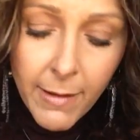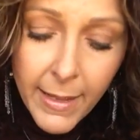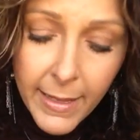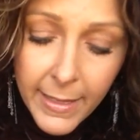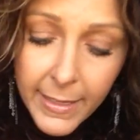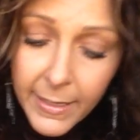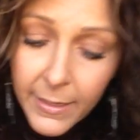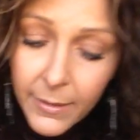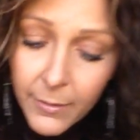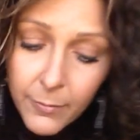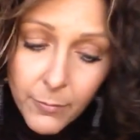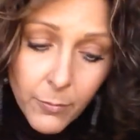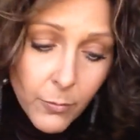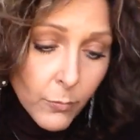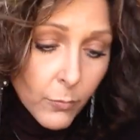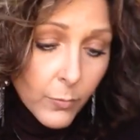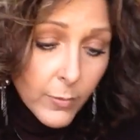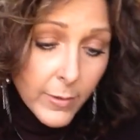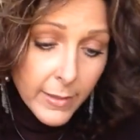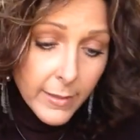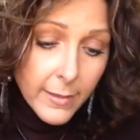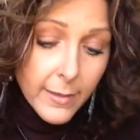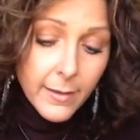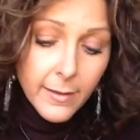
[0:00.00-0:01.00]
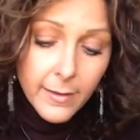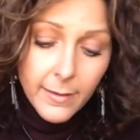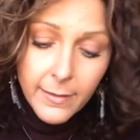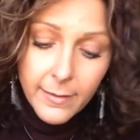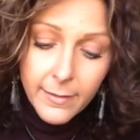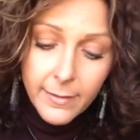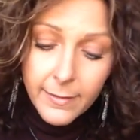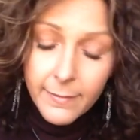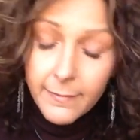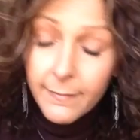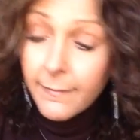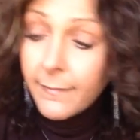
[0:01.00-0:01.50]
right here,
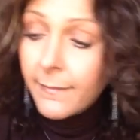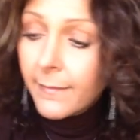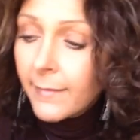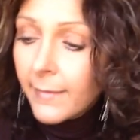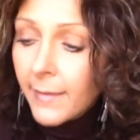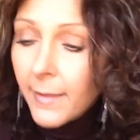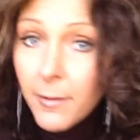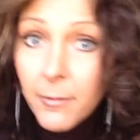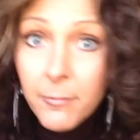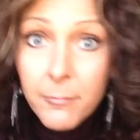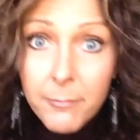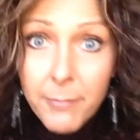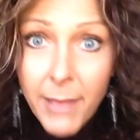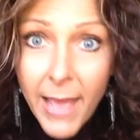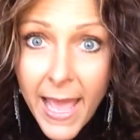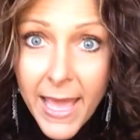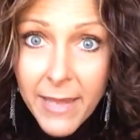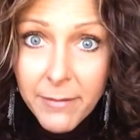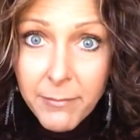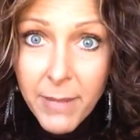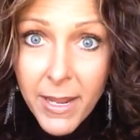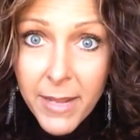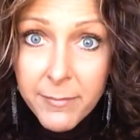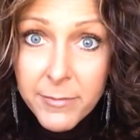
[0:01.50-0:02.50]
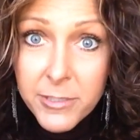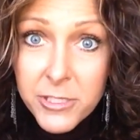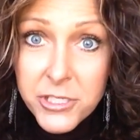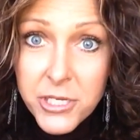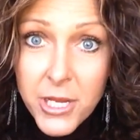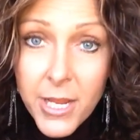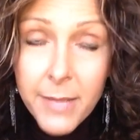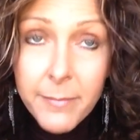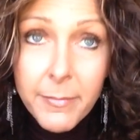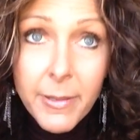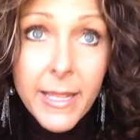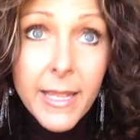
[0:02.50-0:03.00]
bad mamma
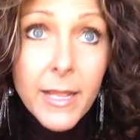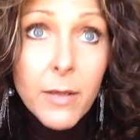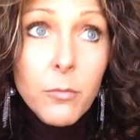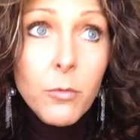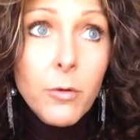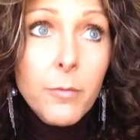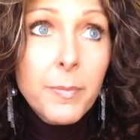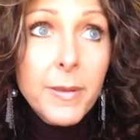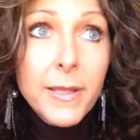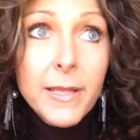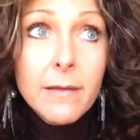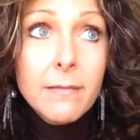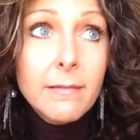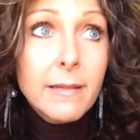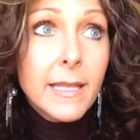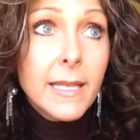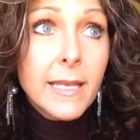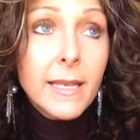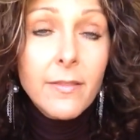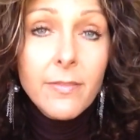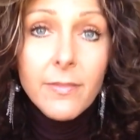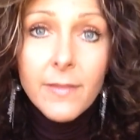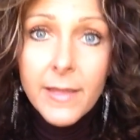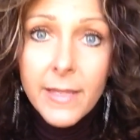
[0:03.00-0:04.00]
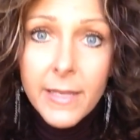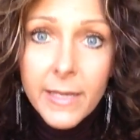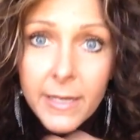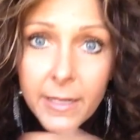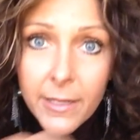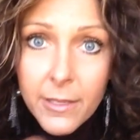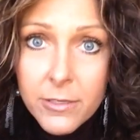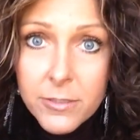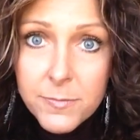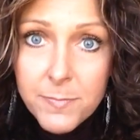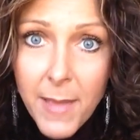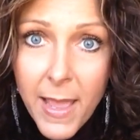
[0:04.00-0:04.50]
jamma, it will peel anything, and
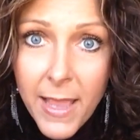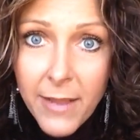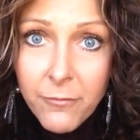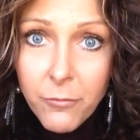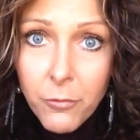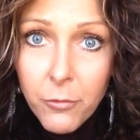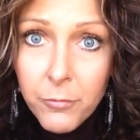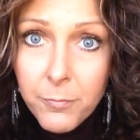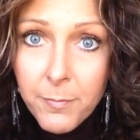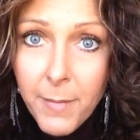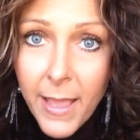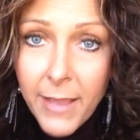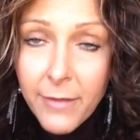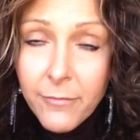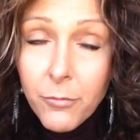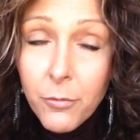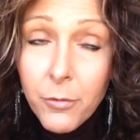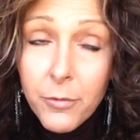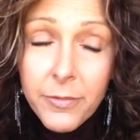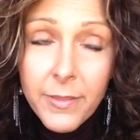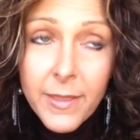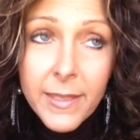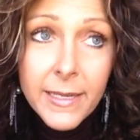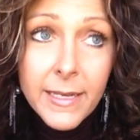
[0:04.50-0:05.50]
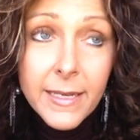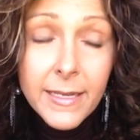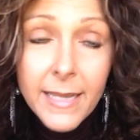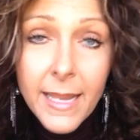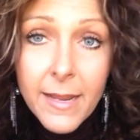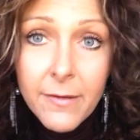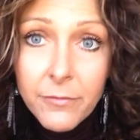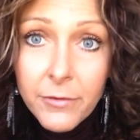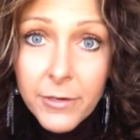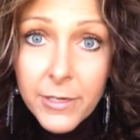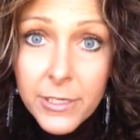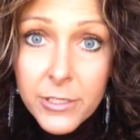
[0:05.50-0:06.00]
it goes back, forth, back, forth, and it
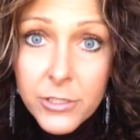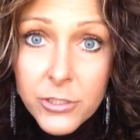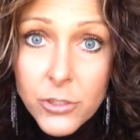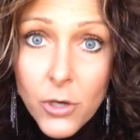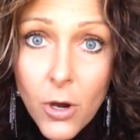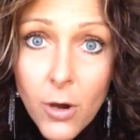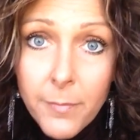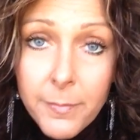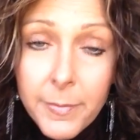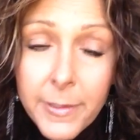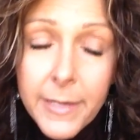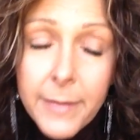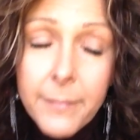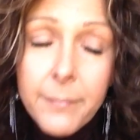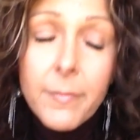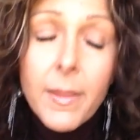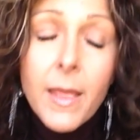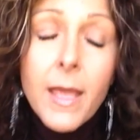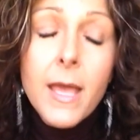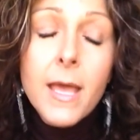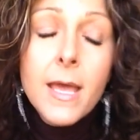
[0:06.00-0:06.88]
never needs sharpening.